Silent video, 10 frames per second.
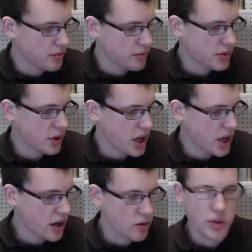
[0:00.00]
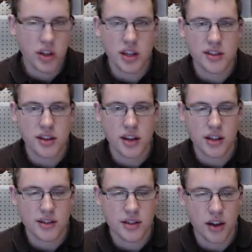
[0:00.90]
So yeah, really
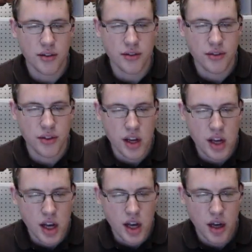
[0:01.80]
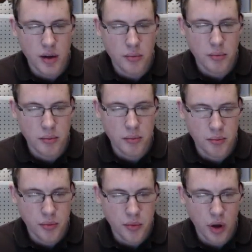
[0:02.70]
exciting stuff.
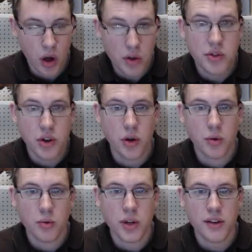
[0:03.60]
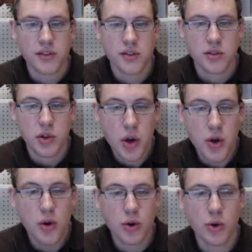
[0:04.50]
Also, we have
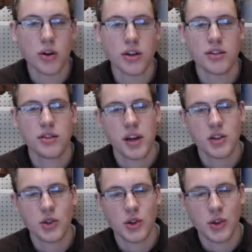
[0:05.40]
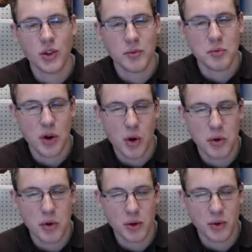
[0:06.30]
two special
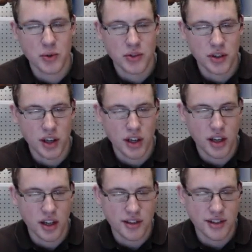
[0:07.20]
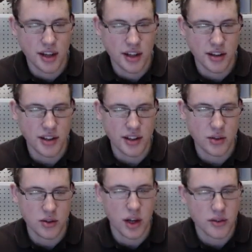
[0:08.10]
promos and exciting things
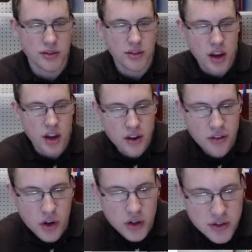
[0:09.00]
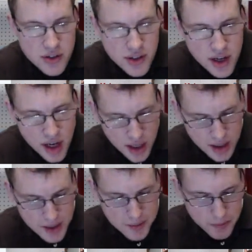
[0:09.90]
to announce. First,
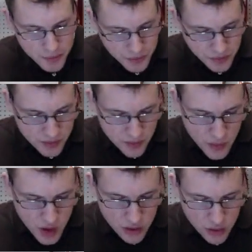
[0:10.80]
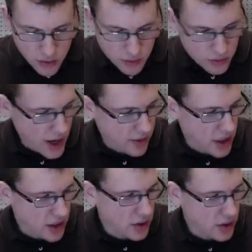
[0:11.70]
having
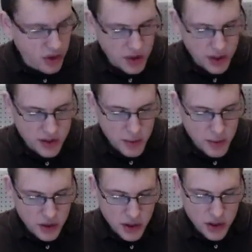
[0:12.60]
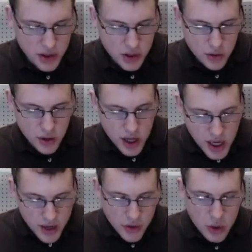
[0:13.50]
to do with the special issue,
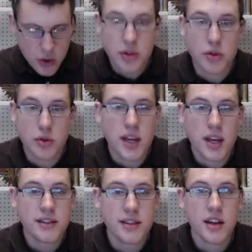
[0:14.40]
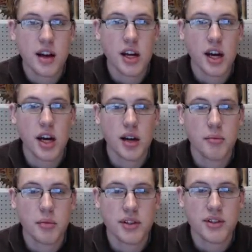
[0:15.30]
if you go to
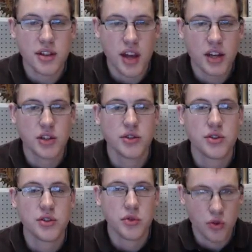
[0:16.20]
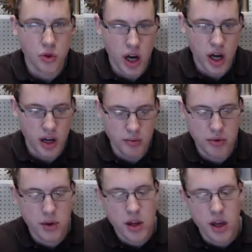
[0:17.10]
makezine.com/subscribe
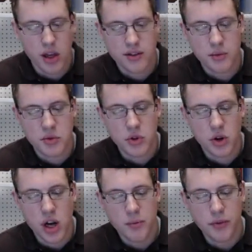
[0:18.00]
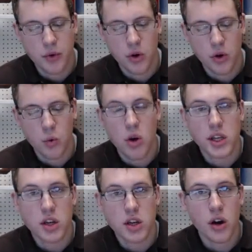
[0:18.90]
and subscribe for 1
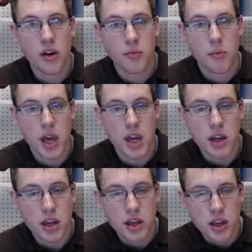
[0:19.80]
year of Make